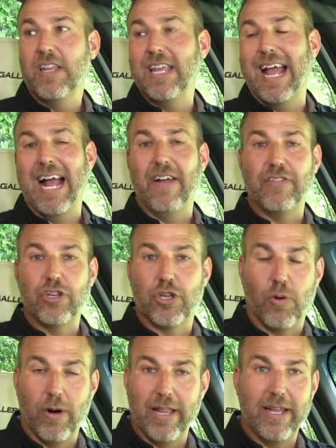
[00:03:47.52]
You have the
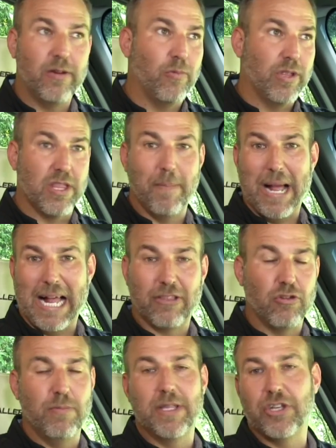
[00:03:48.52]
toilet with the
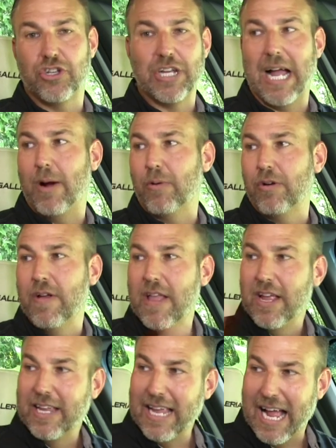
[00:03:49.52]
bathroom and the shower.
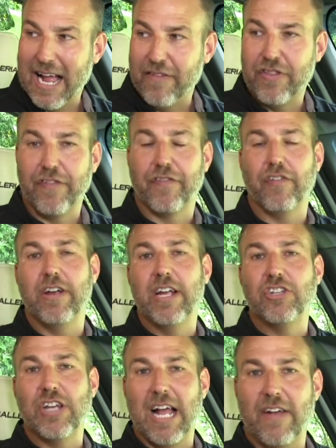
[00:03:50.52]
You have the
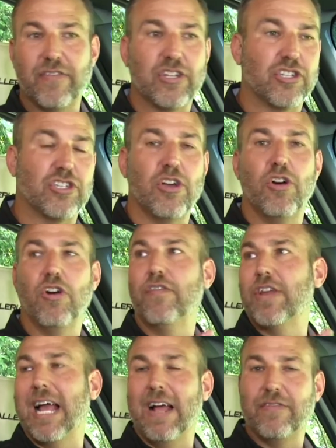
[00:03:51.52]
fridge, you have the
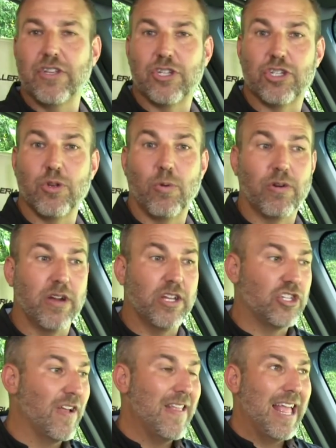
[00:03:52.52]
stove, you have the
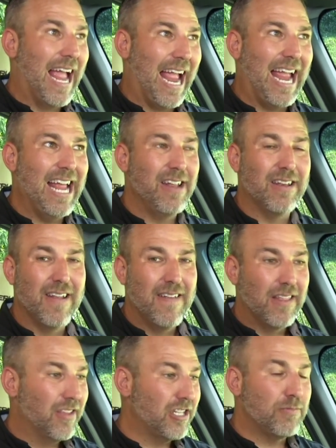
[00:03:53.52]
storage. And
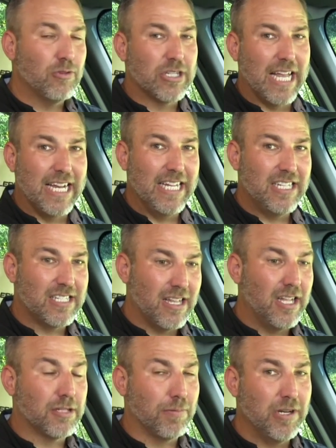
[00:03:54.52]
this Mercedes
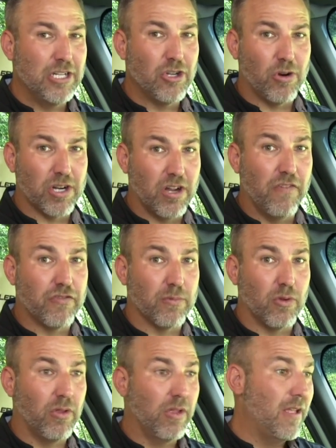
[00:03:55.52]
is pretty darn
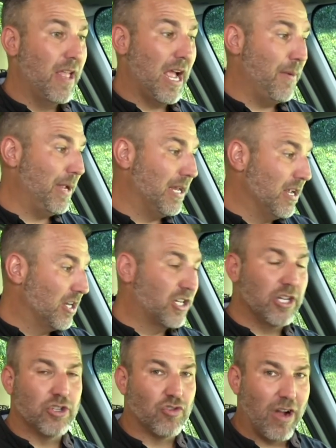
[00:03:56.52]
comfortable. I mean,
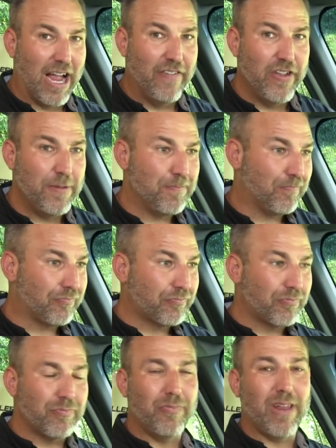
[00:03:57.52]
to drive it,
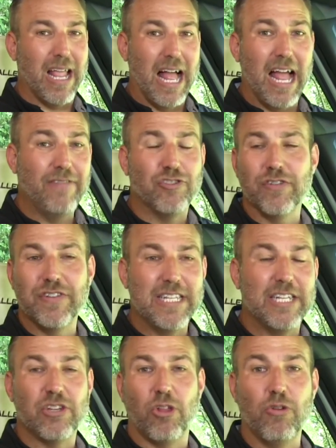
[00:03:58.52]
I've driven
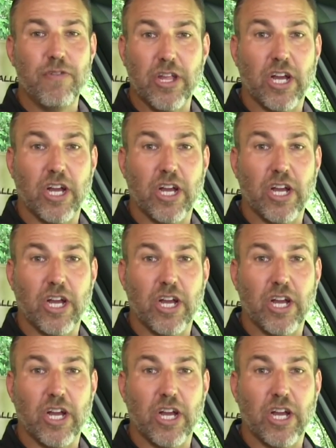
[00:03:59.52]
these all over the